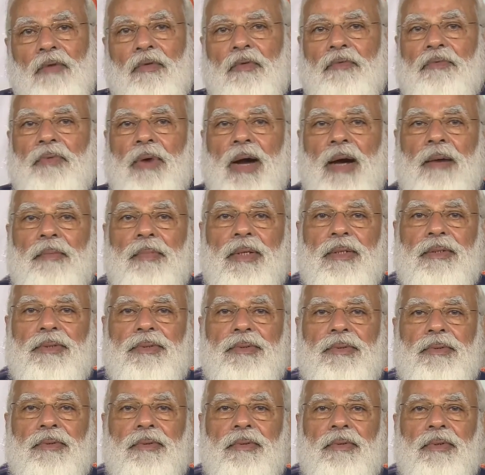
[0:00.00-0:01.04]
our
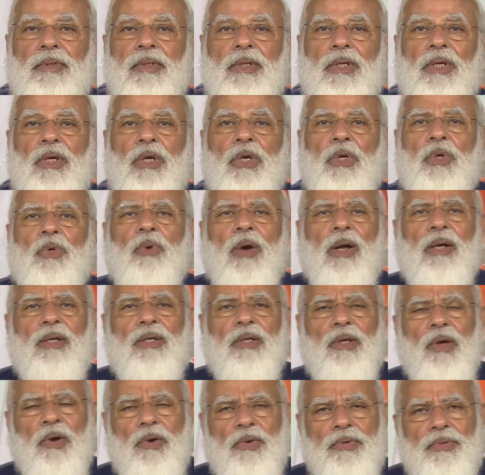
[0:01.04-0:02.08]
farmers who are
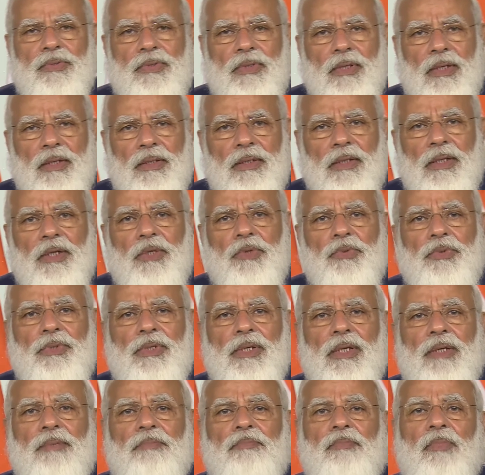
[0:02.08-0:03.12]
constantly
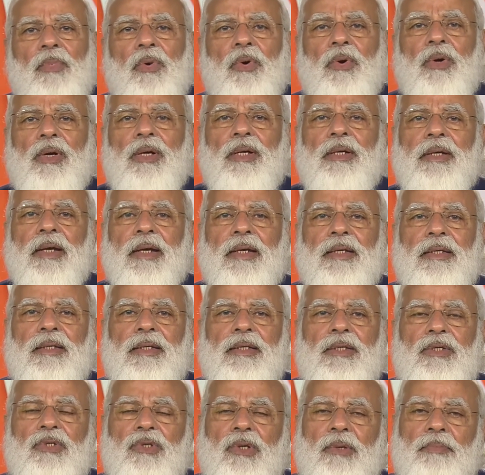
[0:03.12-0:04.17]
using modern
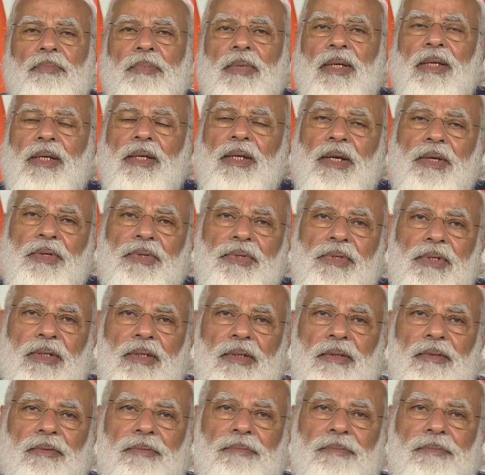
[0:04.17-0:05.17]
techniques of irrigation.